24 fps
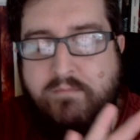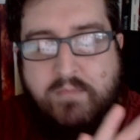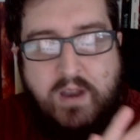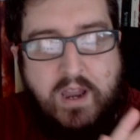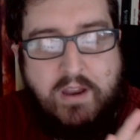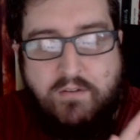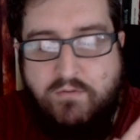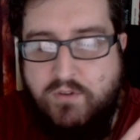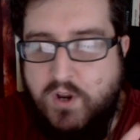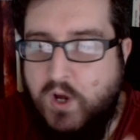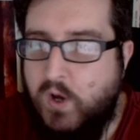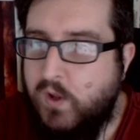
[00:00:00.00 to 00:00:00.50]

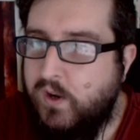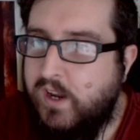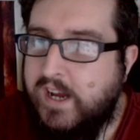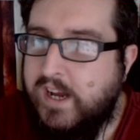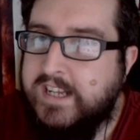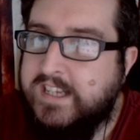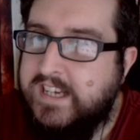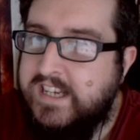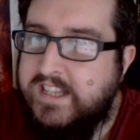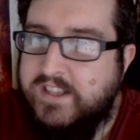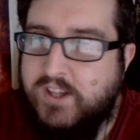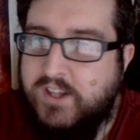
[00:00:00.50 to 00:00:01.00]
Not
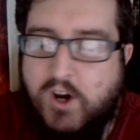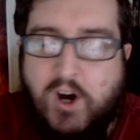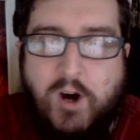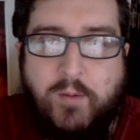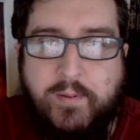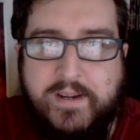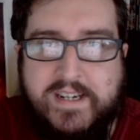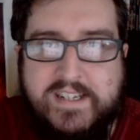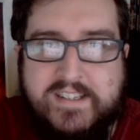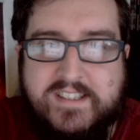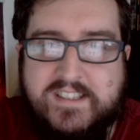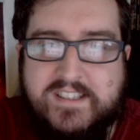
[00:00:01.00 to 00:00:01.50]
like in The
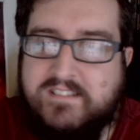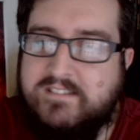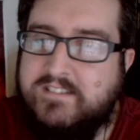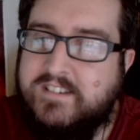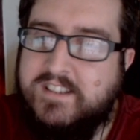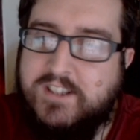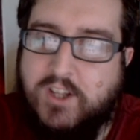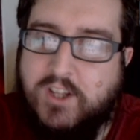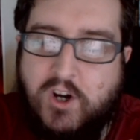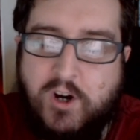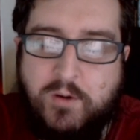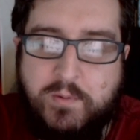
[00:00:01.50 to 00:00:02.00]
Hobbit.
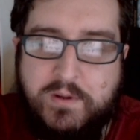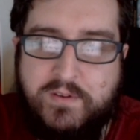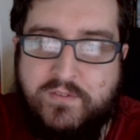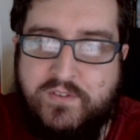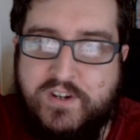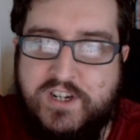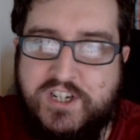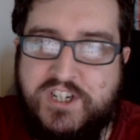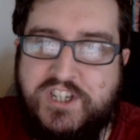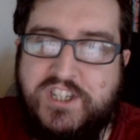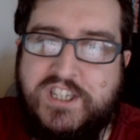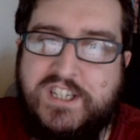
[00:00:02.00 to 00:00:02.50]
The Hobbit
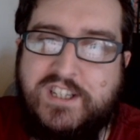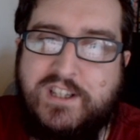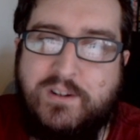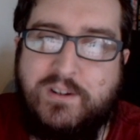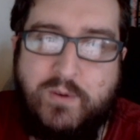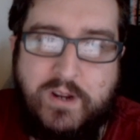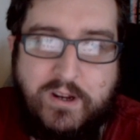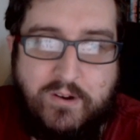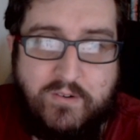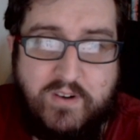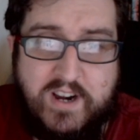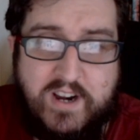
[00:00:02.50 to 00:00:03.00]
versions of the
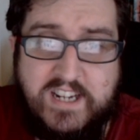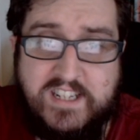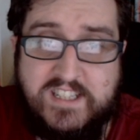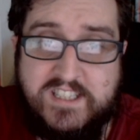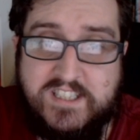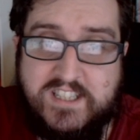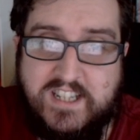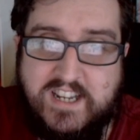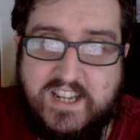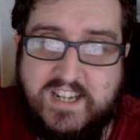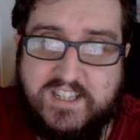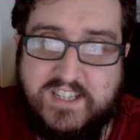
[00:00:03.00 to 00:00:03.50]
ring wraiths,
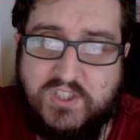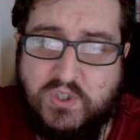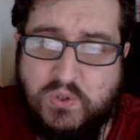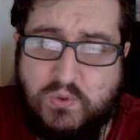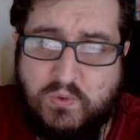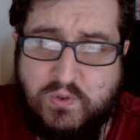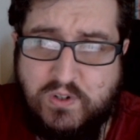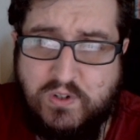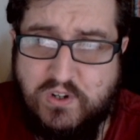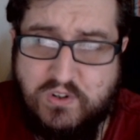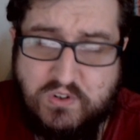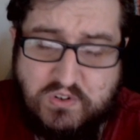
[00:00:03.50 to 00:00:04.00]
the
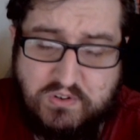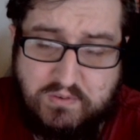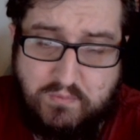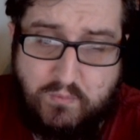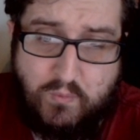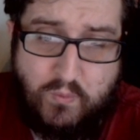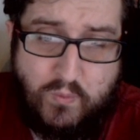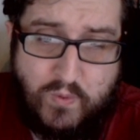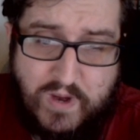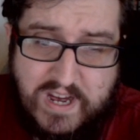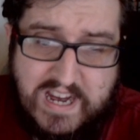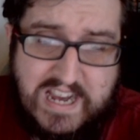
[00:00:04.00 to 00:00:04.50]
Nazgul, look
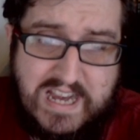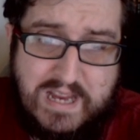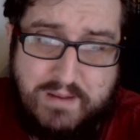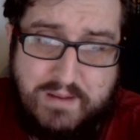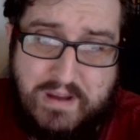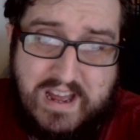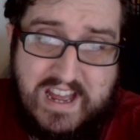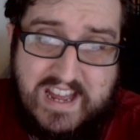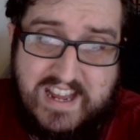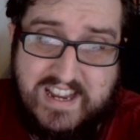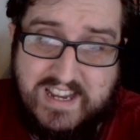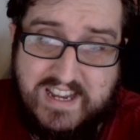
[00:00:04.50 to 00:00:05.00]
really
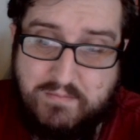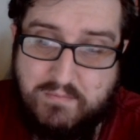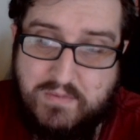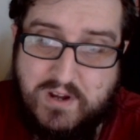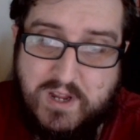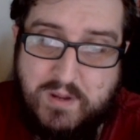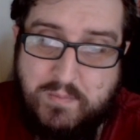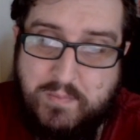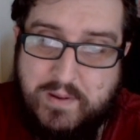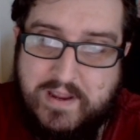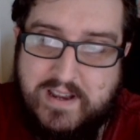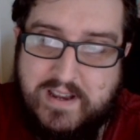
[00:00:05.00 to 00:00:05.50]
bad in
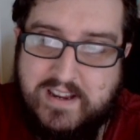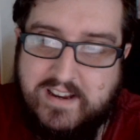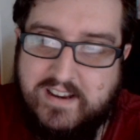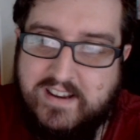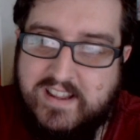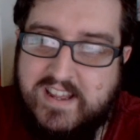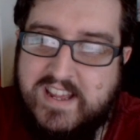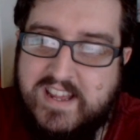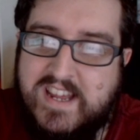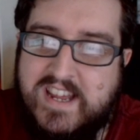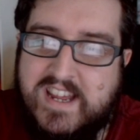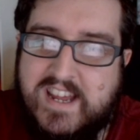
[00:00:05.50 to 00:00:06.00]
my opinion.
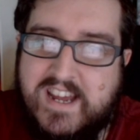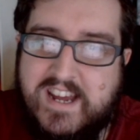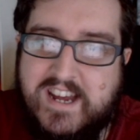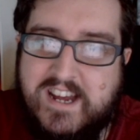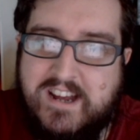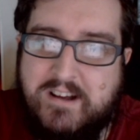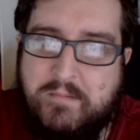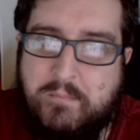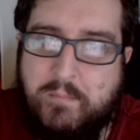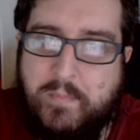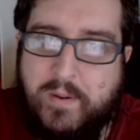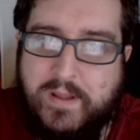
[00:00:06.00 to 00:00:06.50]

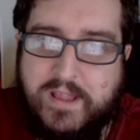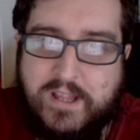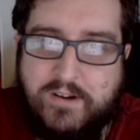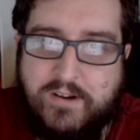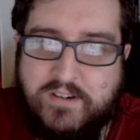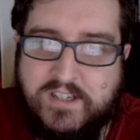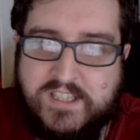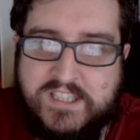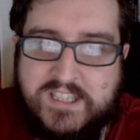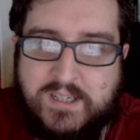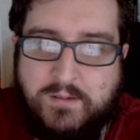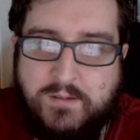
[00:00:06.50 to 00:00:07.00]
But there
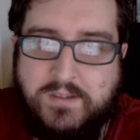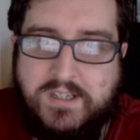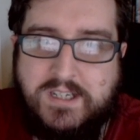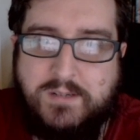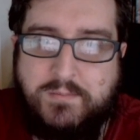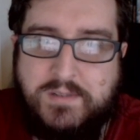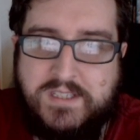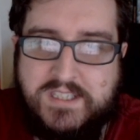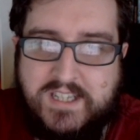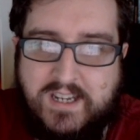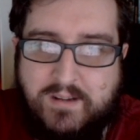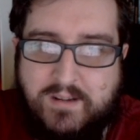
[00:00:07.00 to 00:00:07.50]
is something to
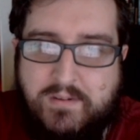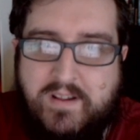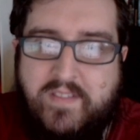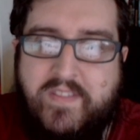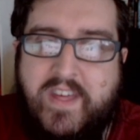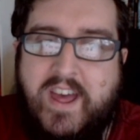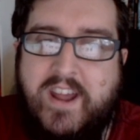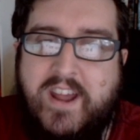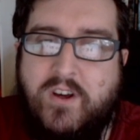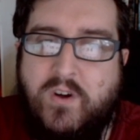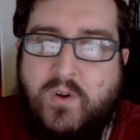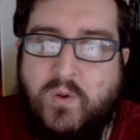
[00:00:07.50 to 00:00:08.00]
be said about
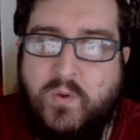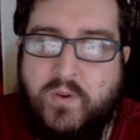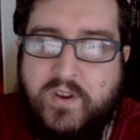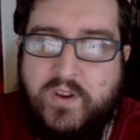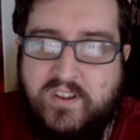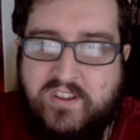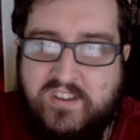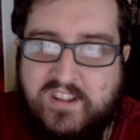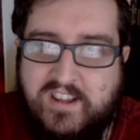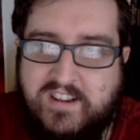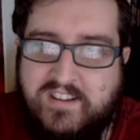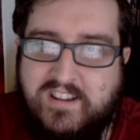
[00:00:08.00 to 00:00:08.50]
that old
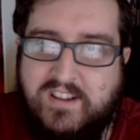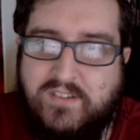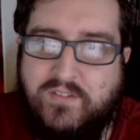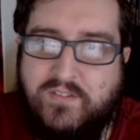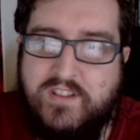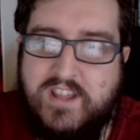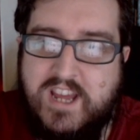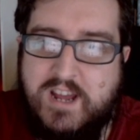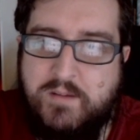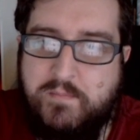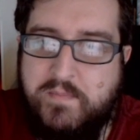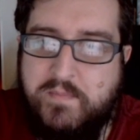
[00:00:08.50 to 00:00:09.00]
aesthetic for
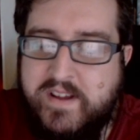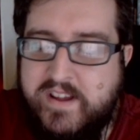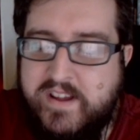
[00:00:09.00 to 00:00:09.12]
them.